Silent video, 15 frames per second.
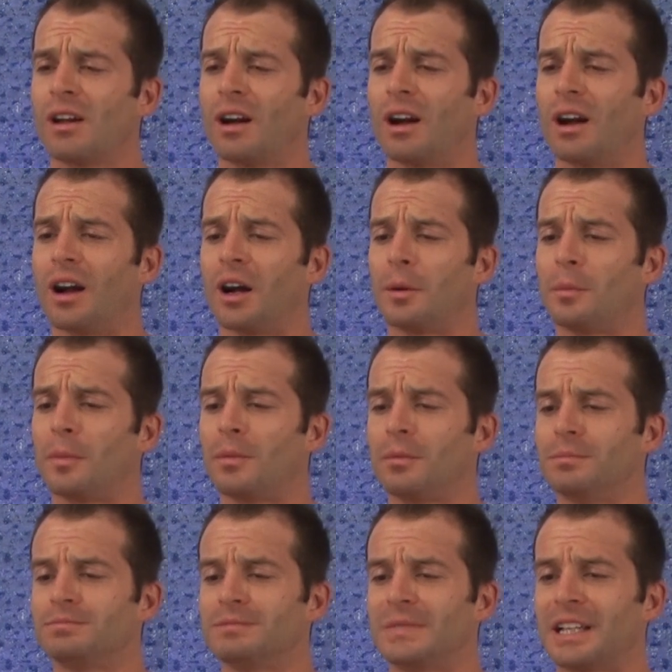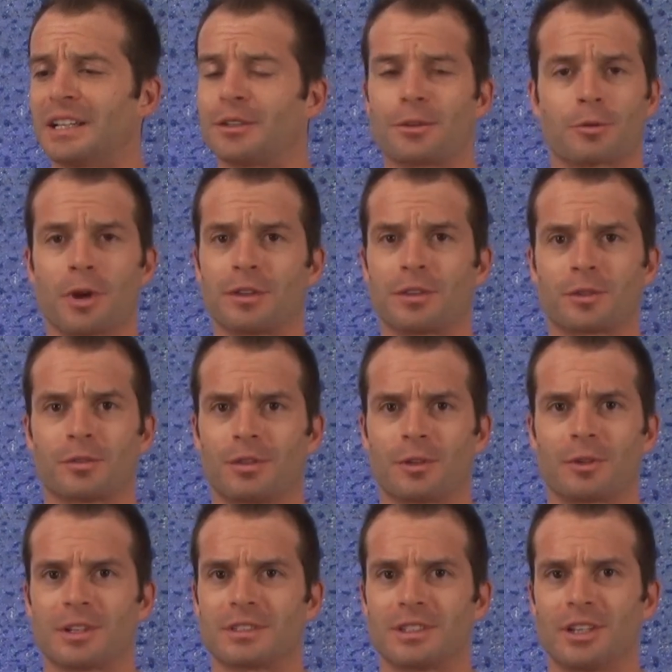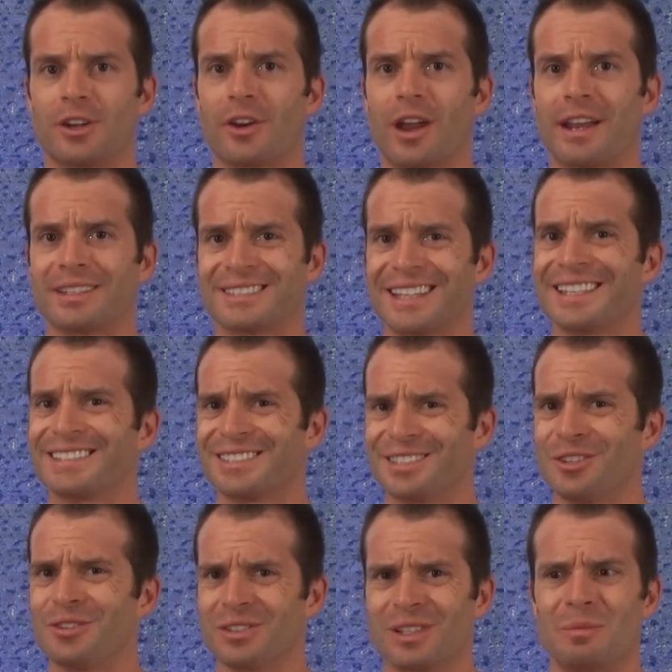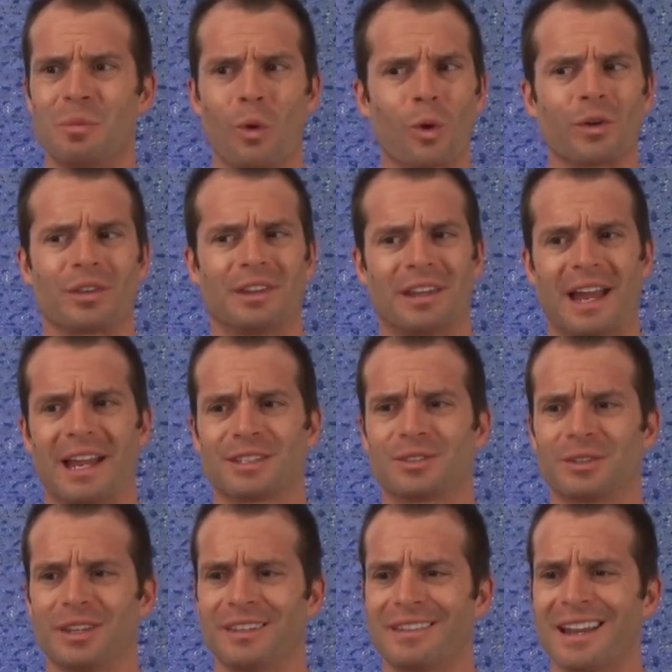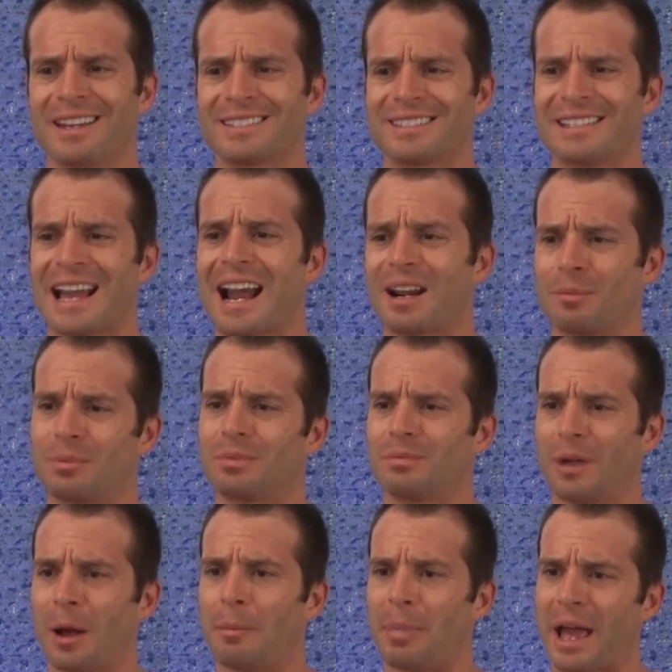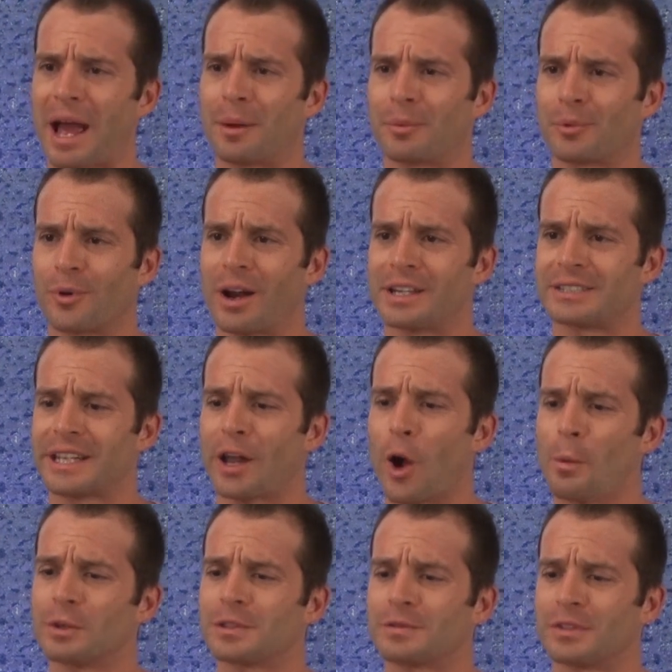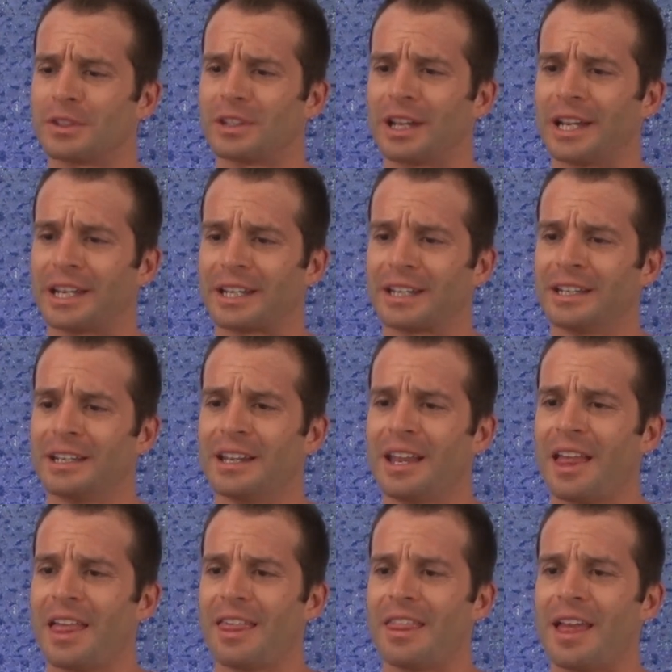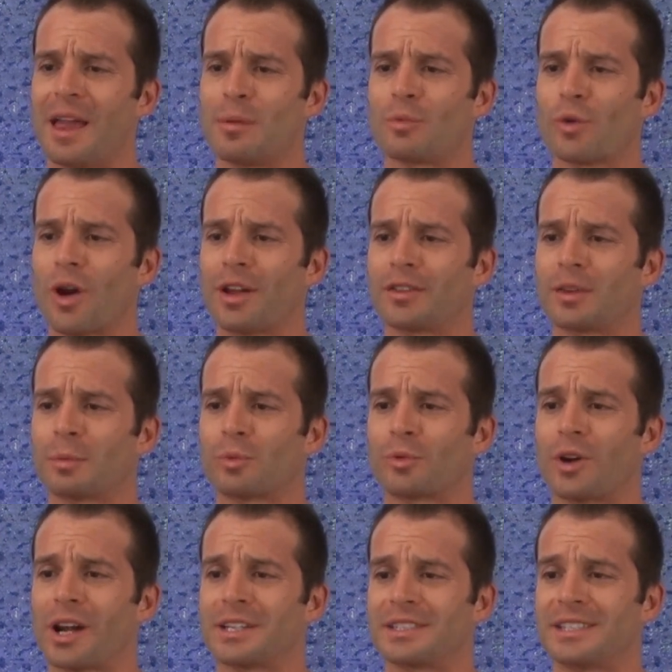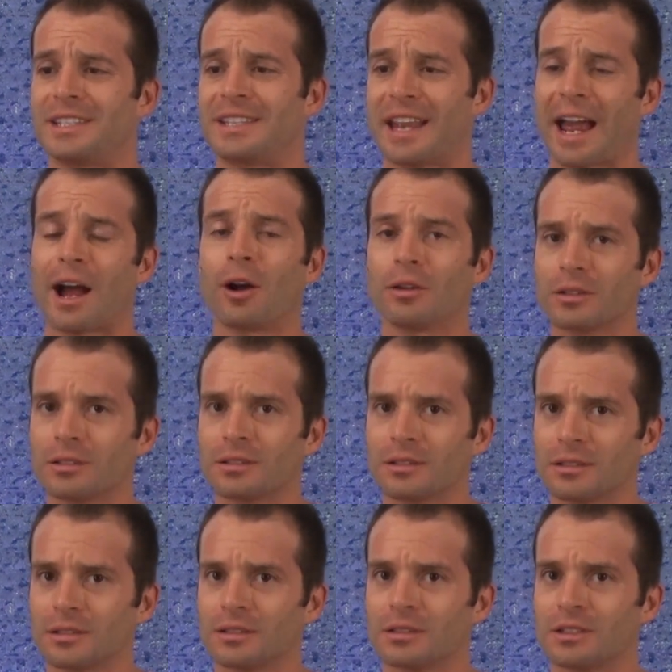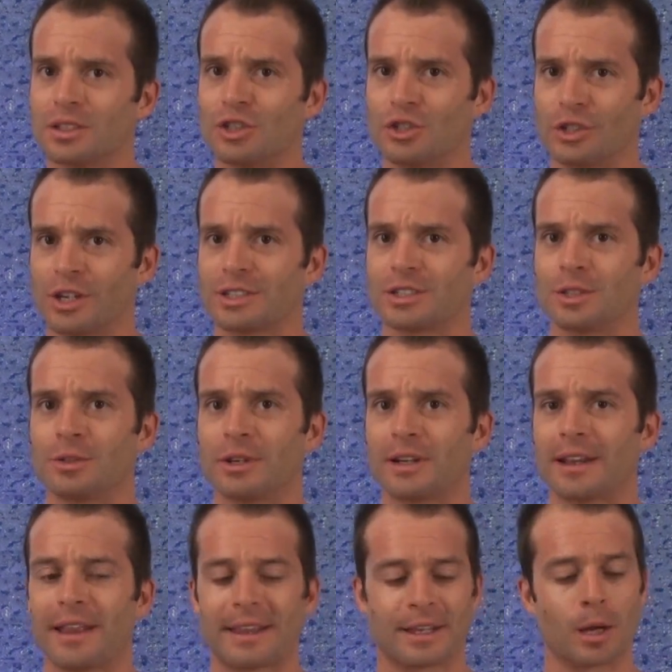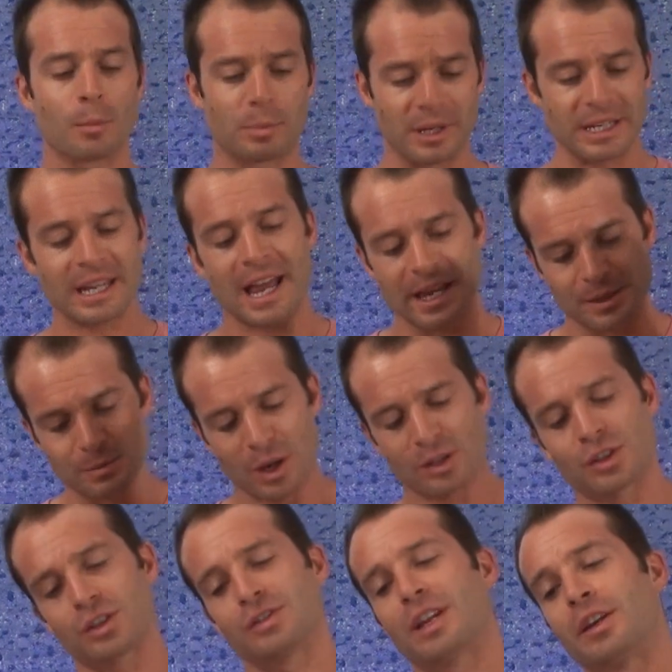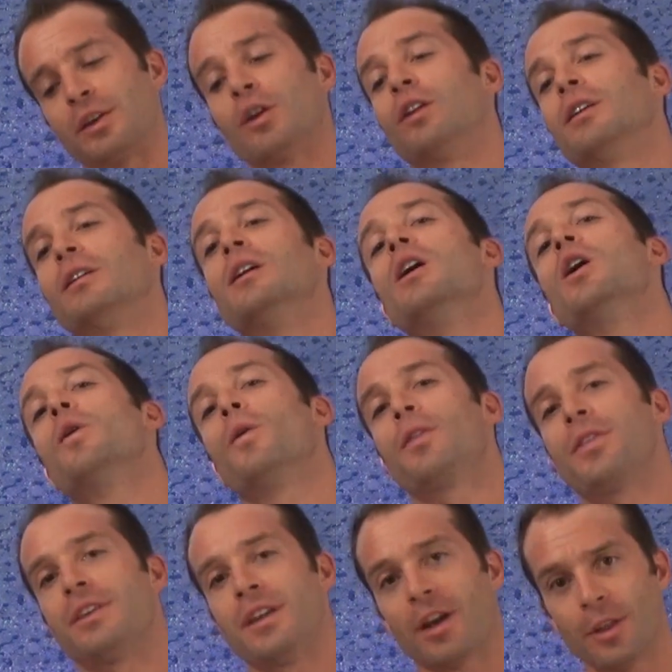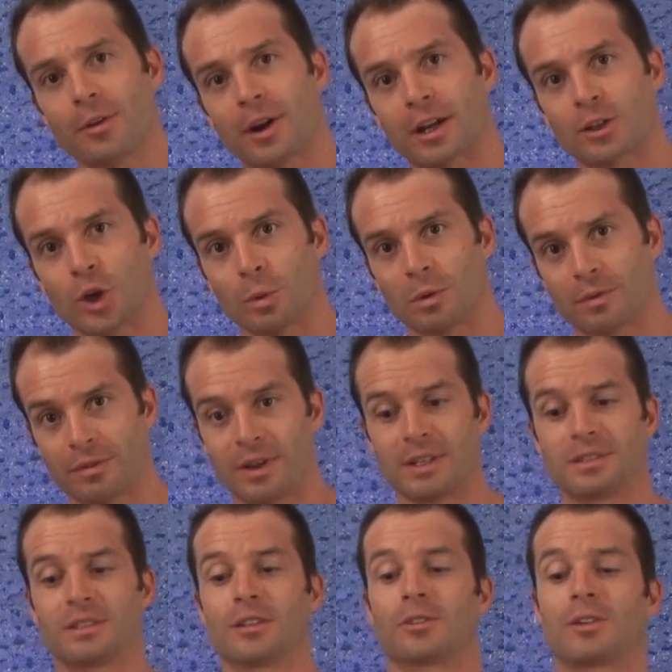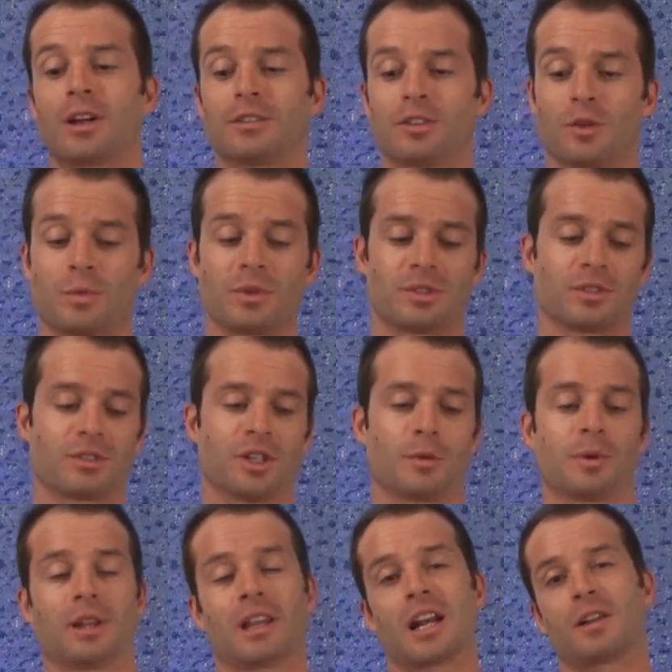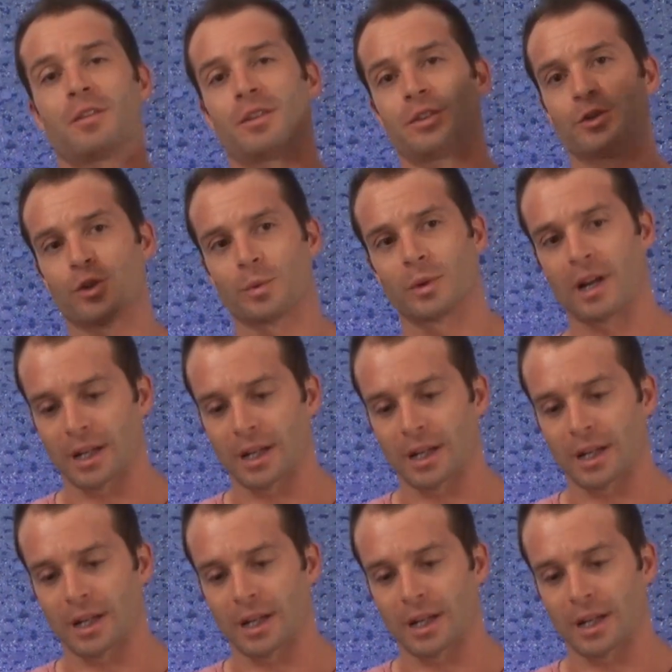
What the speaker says: like throughout the rest of the year, it's usually more than that. So that is not a bad price. I almost feel like they brought the price down just to compete as much as they could with the other Oktoberfests that are out there, because there's going to be a lot of other German